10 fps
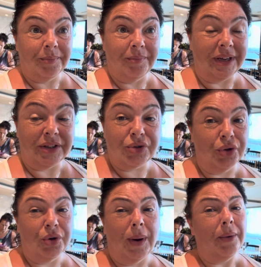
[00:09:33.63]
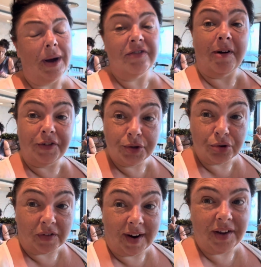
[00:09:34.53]
It took quite a while for my food
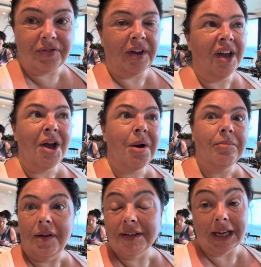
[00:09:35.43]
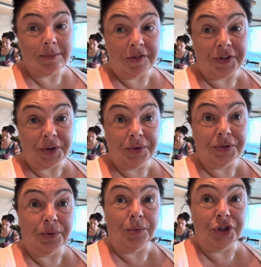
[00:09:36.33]
to arrive. By the time my
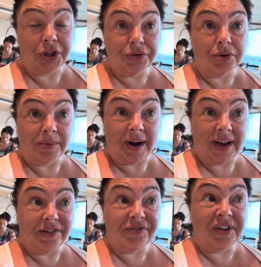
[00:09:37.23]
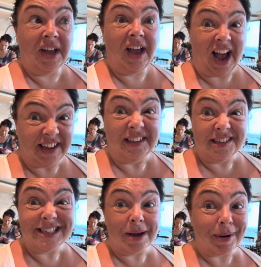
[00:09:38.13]
food was due to arrive, I
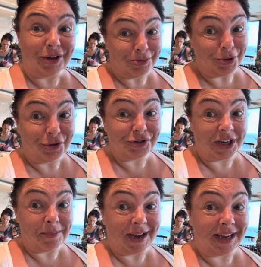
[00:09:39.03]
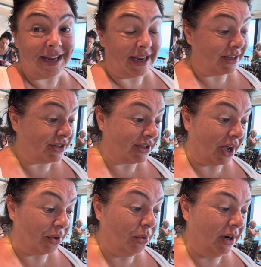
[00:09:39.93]
needed to get back on the bus to get back here. So
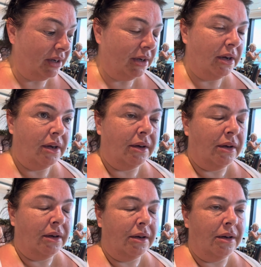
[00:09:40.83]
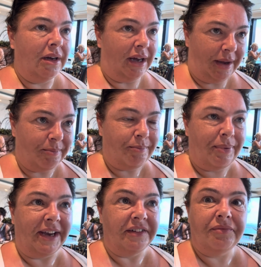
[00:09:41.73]
I
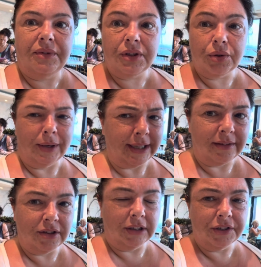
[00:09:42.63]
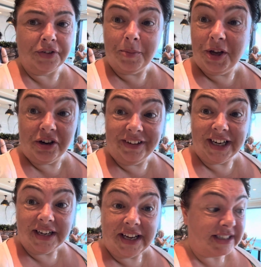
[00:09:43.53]
paid $20 for a burger I
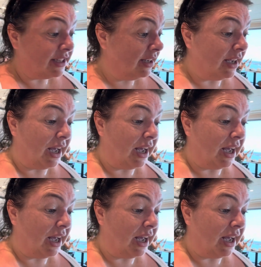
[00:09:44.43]
didn't eat.